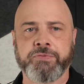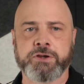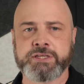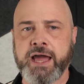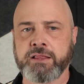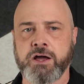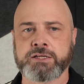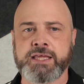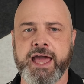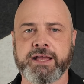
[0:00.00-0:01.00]
dialogue
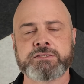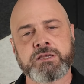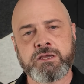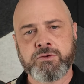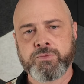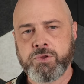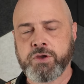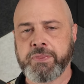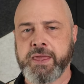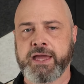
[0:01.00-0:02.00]
tags. You get
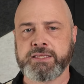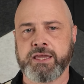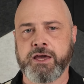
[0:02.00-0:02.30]
the idea.